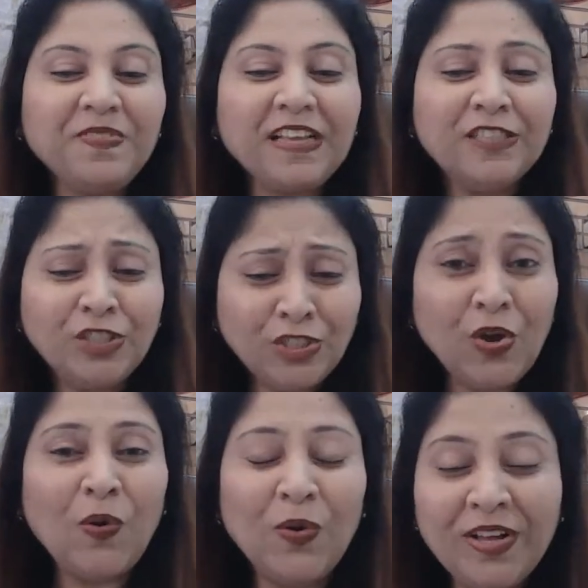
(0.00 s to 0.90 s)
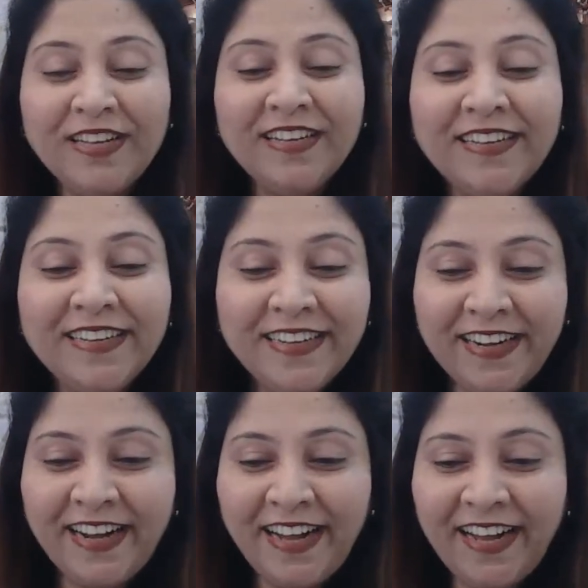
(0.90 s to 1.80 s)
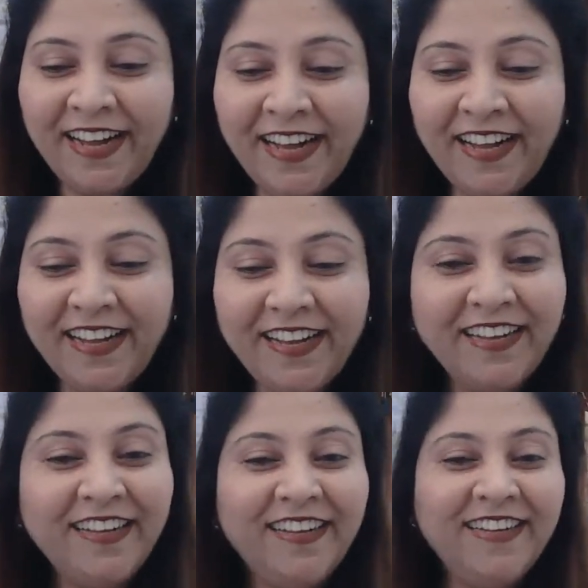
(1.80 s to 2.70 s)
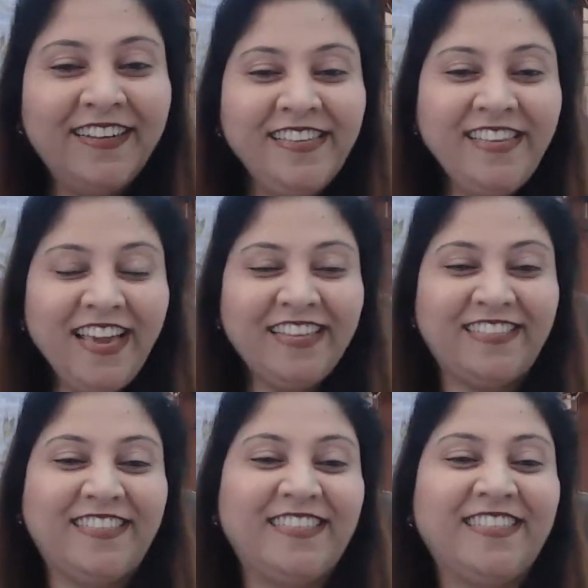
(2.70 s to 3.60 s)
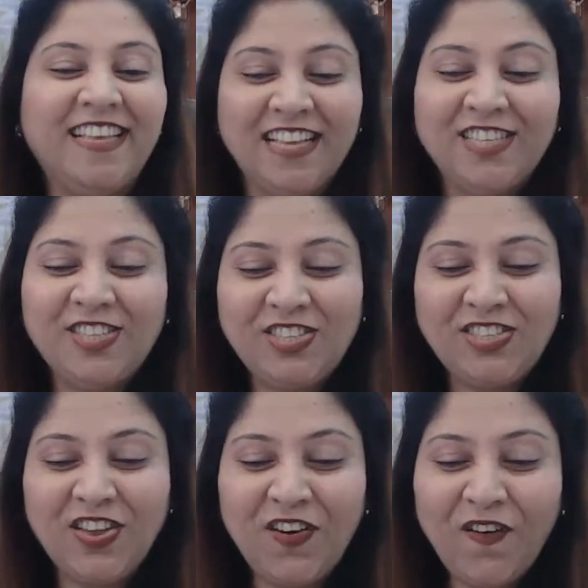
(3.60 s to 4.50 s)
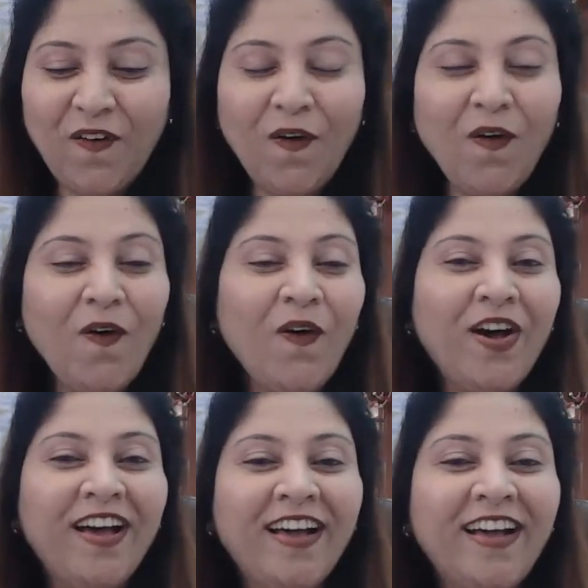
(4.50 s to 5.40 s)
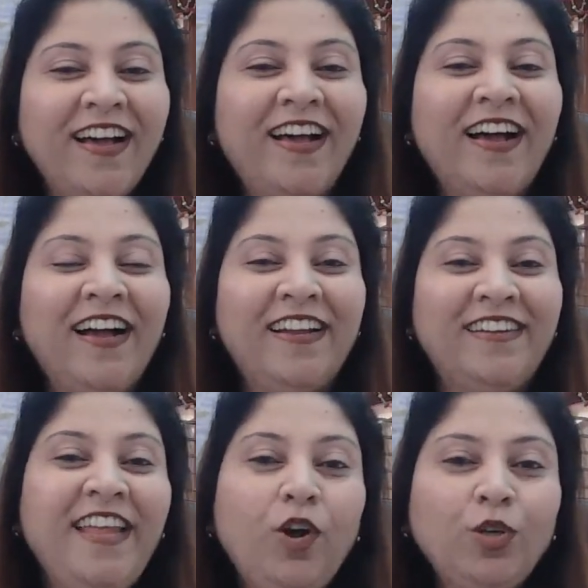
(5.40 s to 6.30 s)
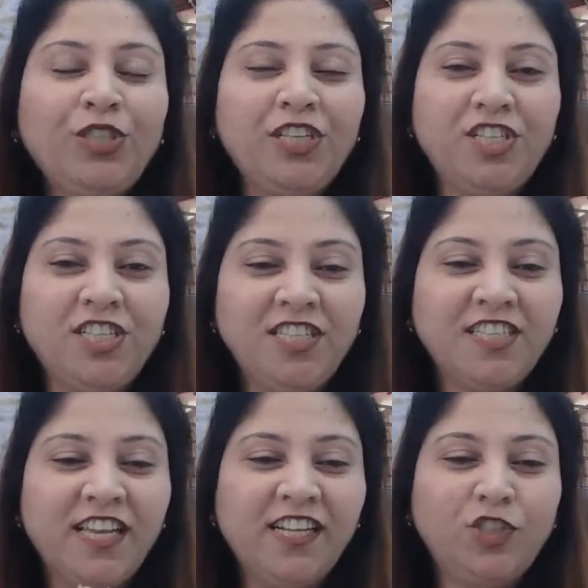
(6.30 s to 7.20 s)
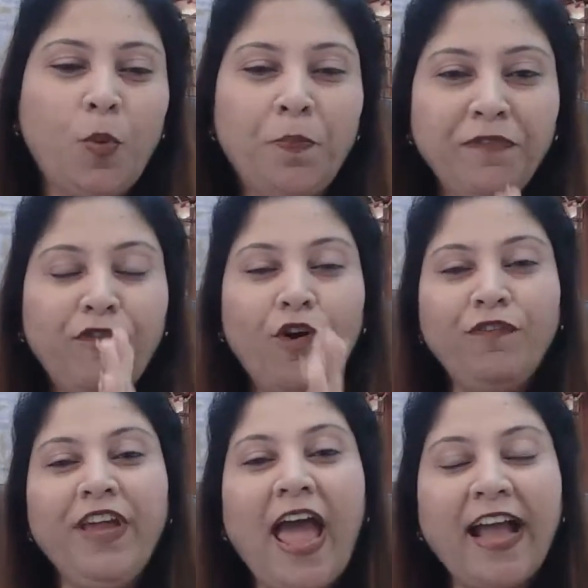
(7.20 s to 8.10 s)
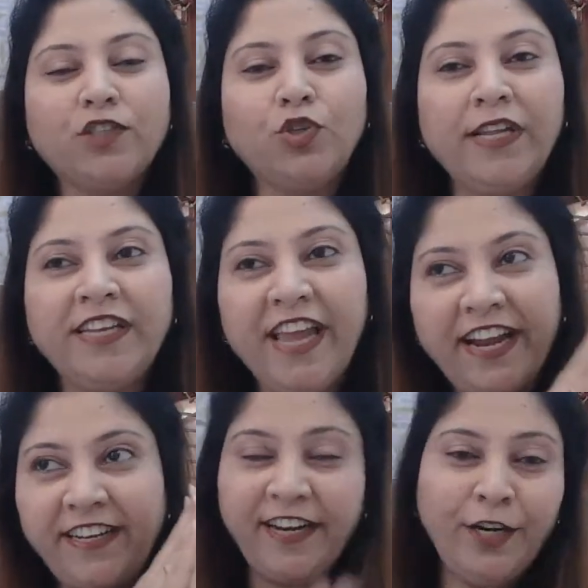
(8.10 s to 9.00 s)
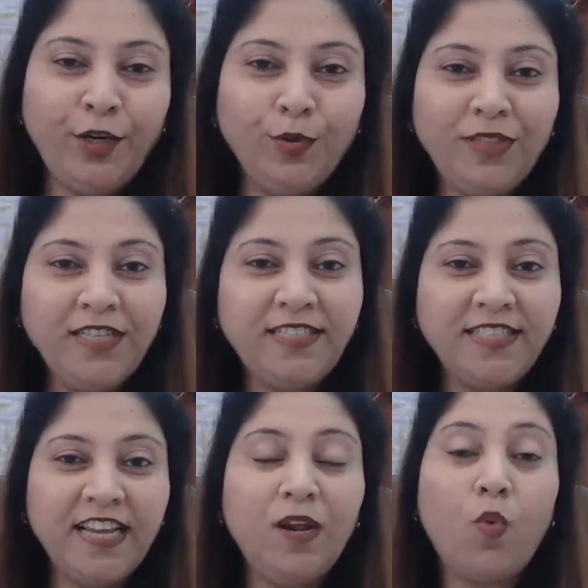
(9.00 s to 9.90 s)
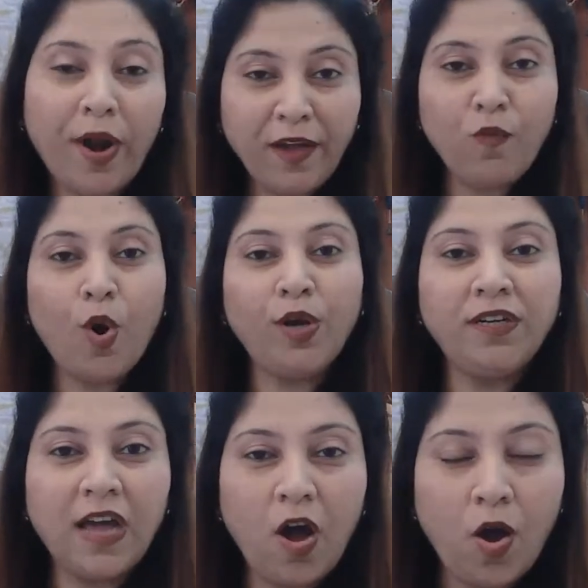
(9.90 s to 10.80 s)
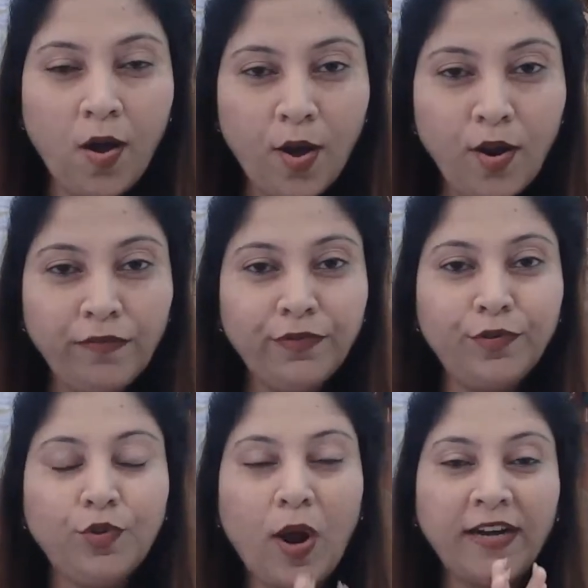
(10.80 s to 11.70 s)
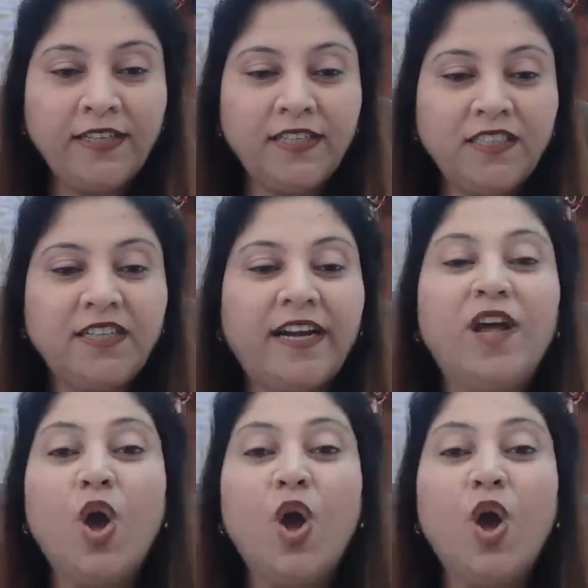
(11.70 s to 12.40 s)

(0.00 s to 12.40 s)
So, uh, yes. So, negotiation skill. So before we actually get into this skill, what I want all of you to understand,